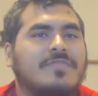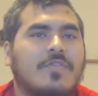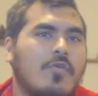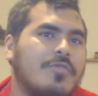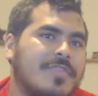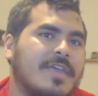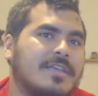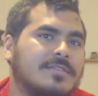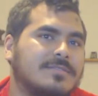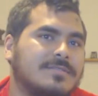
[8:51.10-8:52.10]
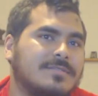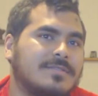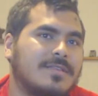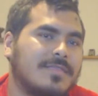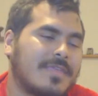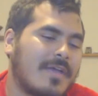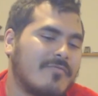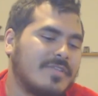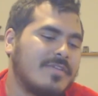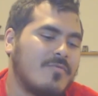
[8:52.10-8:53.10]
two things
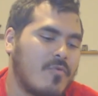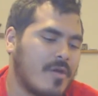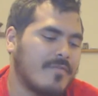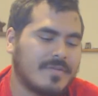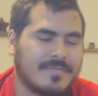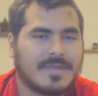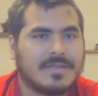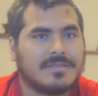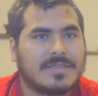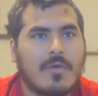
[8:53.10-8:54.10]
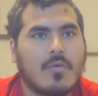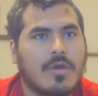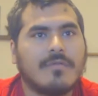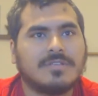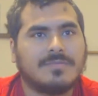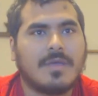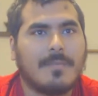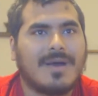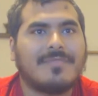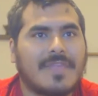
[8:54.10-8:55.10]
that really worries me
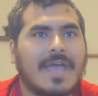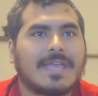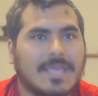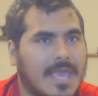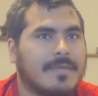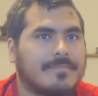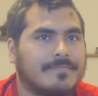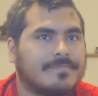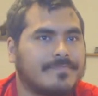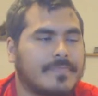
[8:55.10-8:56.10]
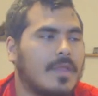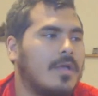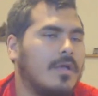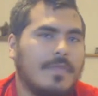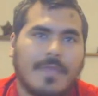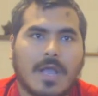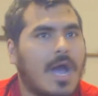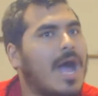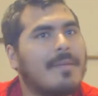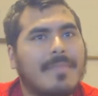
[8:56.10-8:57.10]
about that game. The
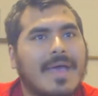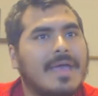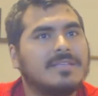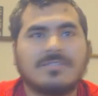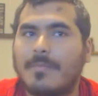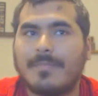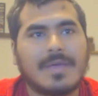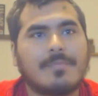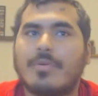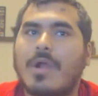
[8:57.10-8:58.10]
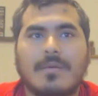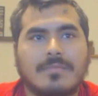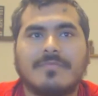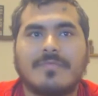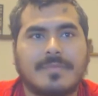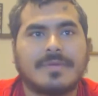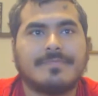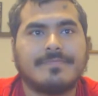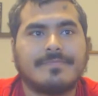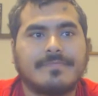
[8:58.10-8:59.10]
combat is a big problem for me,
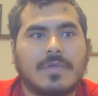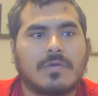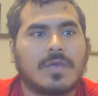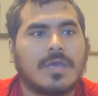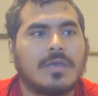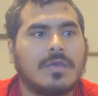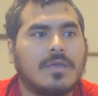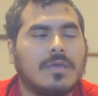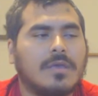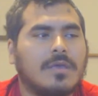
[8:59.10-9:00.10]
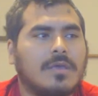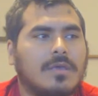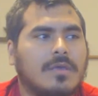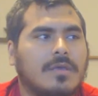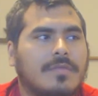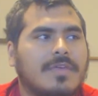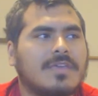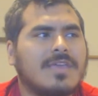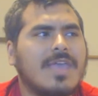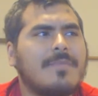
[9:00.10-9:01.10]
okay?
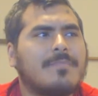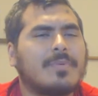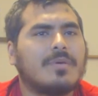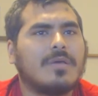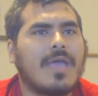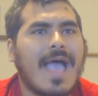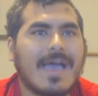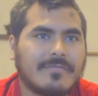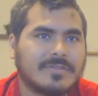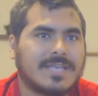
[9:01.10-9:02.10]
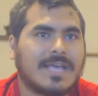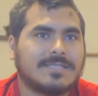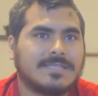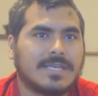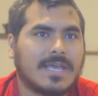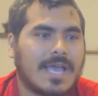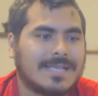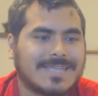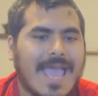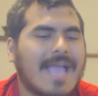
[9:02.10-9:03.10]
They keep advertising it
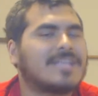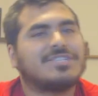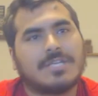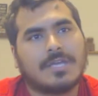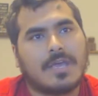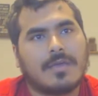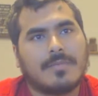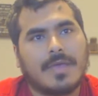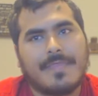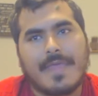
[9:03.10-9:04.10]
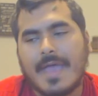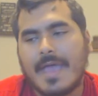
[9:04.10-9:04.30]
as an action game and